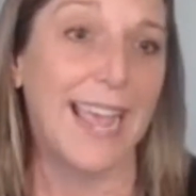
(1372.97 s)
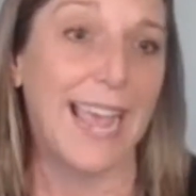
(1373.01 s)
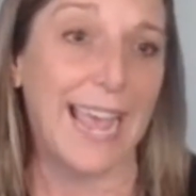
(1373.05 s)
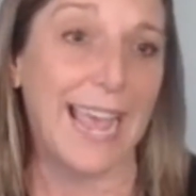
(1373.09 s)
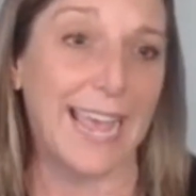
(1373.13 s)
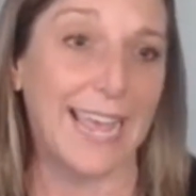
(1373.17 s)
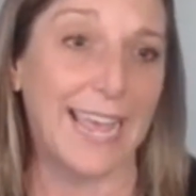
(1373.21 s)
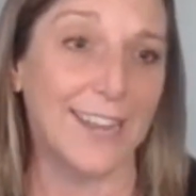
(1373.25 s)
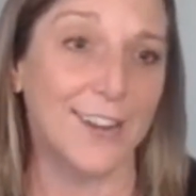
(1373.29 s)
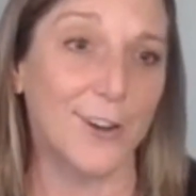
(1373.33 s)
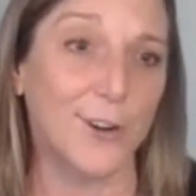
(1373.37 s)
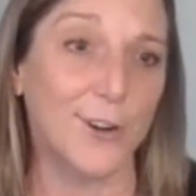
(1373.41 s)

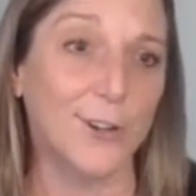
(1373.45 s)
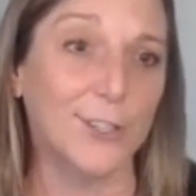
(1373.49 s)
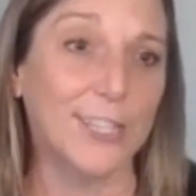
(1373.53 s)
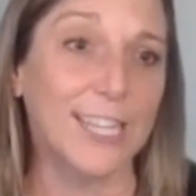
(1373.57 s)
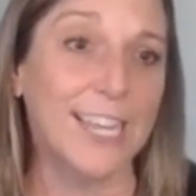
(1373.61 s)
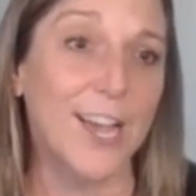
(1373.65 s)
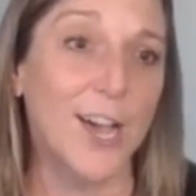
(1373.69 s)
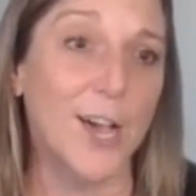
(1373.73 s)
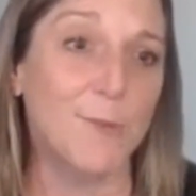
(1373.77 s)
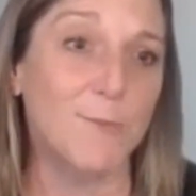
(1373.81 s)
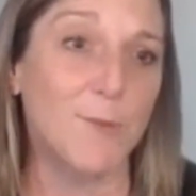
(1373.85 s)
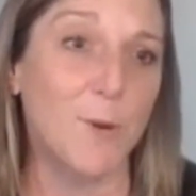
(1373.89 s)
And
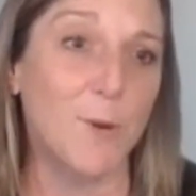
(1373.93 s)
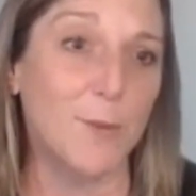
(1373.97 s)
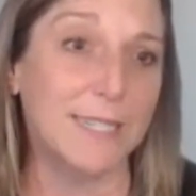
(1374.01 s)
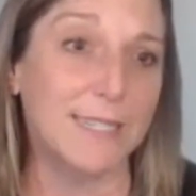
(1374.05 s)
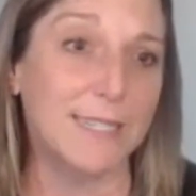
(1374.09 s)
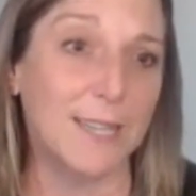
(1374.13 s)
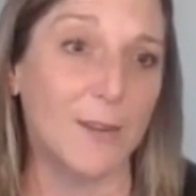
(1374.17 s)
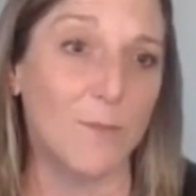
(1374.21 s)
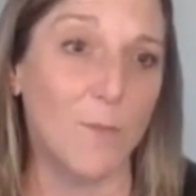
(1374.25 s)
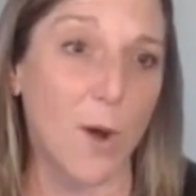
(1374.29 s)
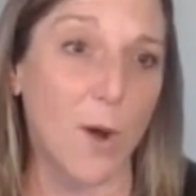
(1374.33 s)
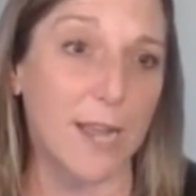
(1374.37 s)
early on, when we
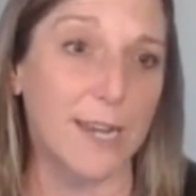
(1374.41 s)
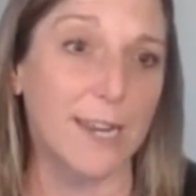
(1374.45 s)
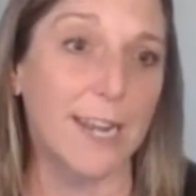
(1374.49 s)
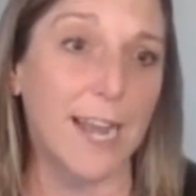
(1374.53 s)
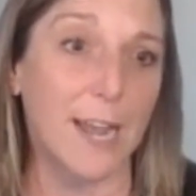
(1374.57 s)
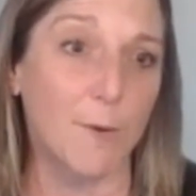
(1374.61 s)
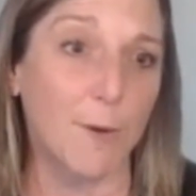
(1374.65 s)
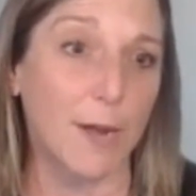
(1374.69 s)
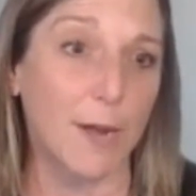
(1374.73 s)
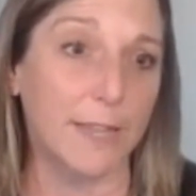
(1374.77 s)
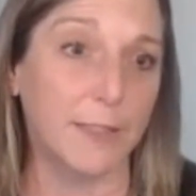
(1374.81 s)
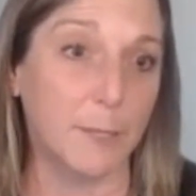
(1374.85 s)
said, Why did
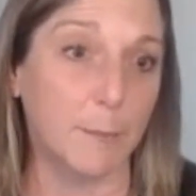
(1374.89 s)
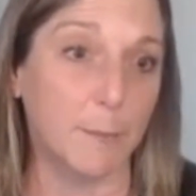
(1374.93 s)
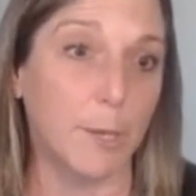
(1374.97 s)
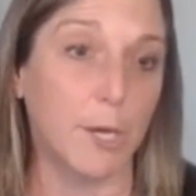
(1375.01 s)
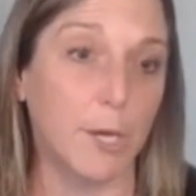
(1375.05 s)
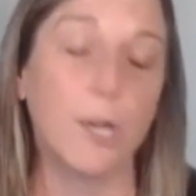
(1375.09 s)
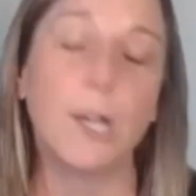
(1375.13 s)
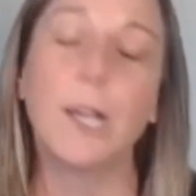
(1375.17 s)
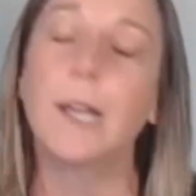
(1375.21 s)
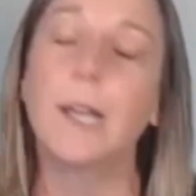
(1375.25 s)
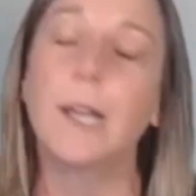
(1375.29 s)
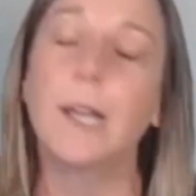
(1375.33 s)
I write the
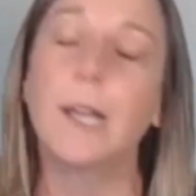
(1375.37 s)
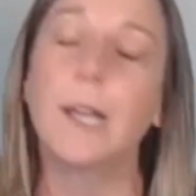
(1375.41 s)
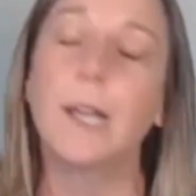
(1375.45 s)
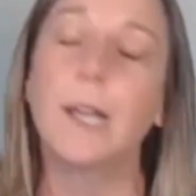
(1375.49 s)
book?